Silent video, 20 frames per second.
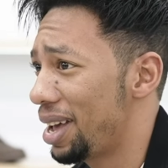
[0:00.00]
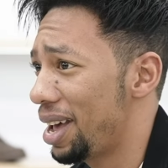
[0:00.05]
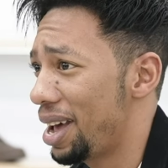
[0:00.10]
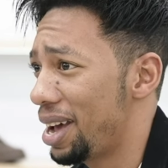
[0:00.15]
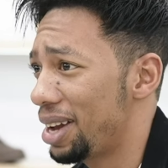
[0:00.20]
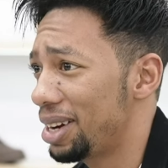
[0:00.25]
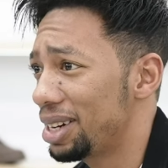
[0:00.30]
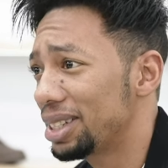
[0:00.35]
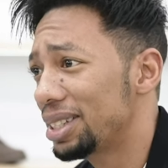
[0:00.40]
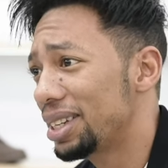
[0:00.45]

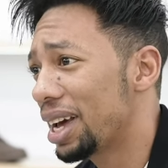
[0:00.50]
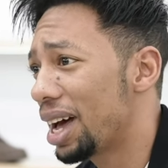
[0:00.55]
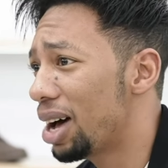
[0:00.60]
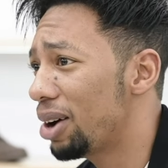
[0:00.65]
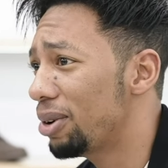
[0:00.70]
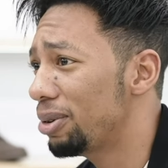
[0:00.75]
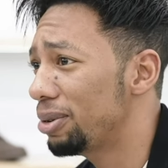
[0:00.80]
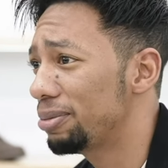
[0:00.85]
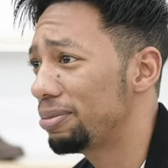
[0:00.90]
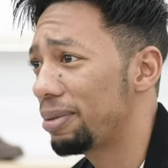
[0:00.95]
And let's see
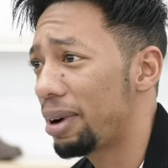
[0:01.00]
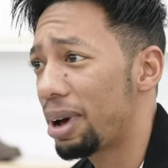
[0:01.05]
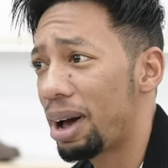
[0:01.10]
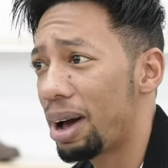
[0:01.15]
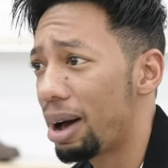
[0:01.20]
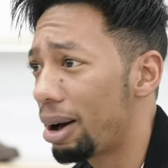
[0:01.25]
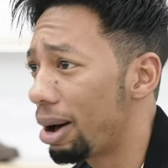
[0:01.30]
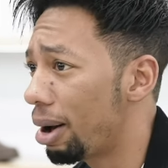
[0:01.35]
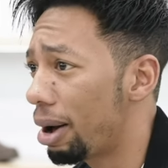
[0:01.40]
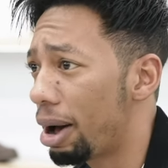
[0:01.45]
how
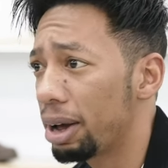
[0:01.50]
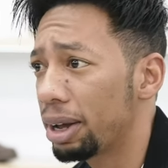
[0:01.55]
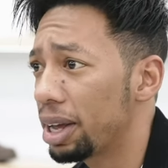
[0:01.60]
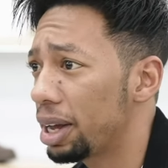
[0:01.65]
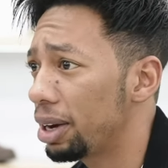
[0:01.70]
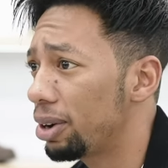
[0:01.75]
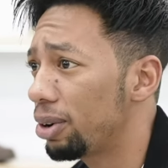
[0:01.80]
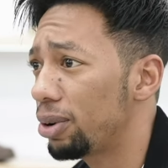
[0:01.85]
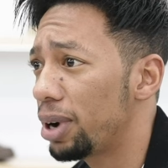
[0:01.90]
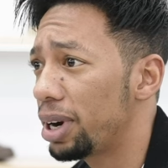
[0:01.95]
I
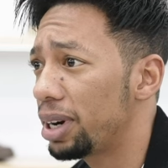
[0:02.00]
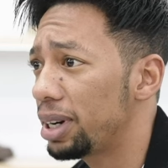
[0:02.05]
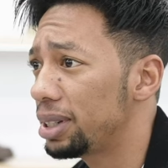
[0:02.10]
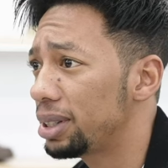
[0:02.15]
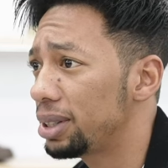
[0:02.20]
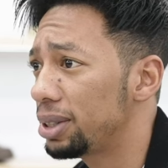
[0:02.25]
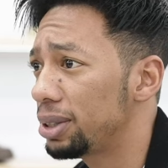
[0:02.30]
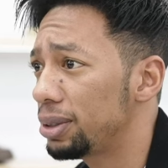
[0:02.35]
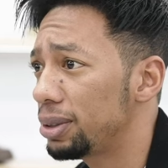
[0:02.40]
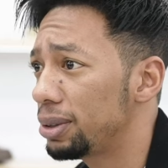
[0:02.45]
get ready
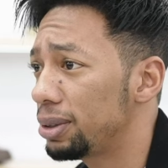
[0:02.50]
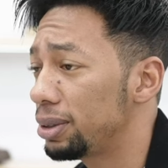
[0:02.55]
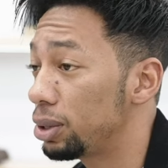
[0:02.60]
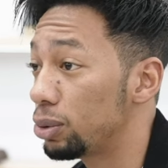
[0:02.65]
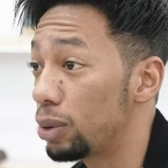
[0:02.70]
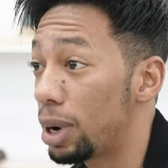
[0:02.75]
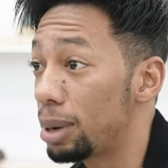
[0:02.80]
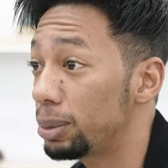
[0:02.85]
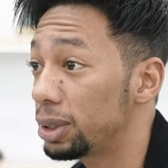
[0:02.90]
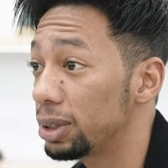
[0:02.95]
to,
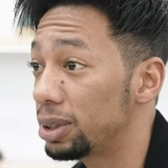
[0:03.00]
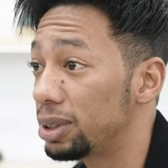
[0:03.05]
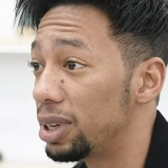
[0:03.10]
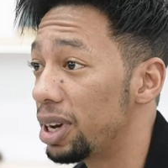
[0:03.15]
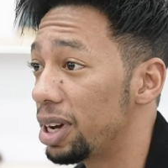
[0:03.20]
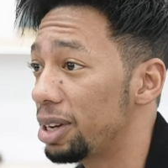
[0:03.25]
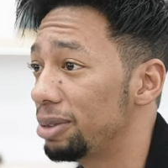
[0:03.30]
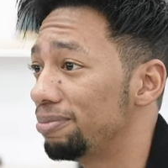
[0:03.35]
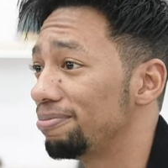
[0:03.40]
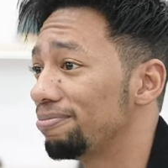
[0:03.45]
to rumble today.